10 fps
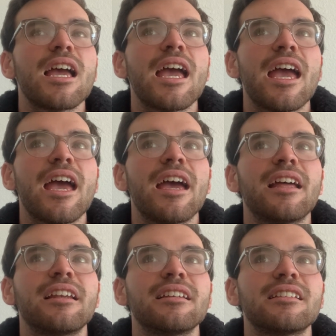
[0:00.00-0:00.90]

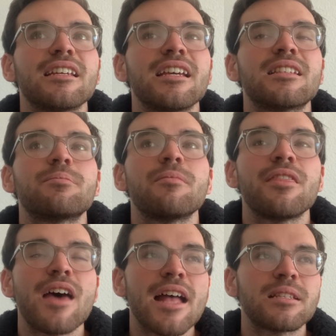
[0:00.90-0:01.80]
And
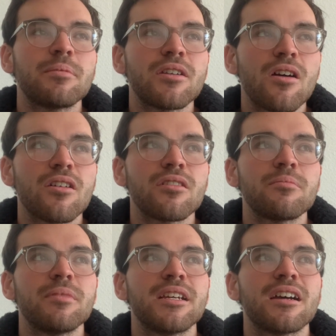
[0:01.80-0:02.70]
that's been
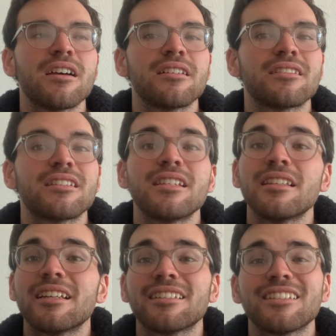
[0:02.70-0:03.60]
hard because, see,
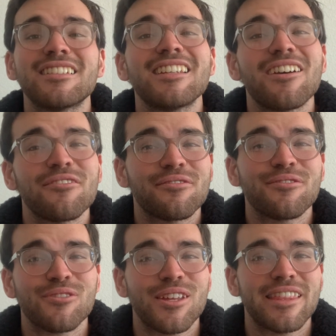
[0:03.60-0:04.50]
like, listen to how
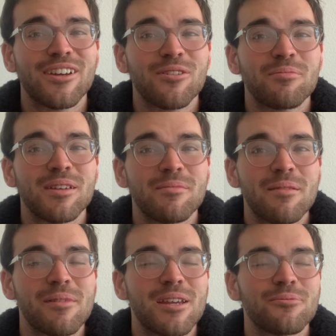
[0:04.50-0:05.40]
free therapy my
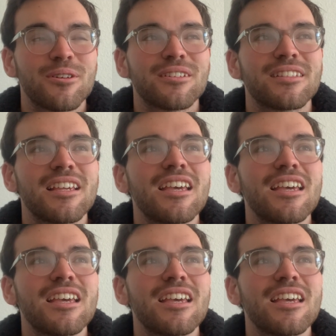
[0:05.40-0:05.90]
mind works.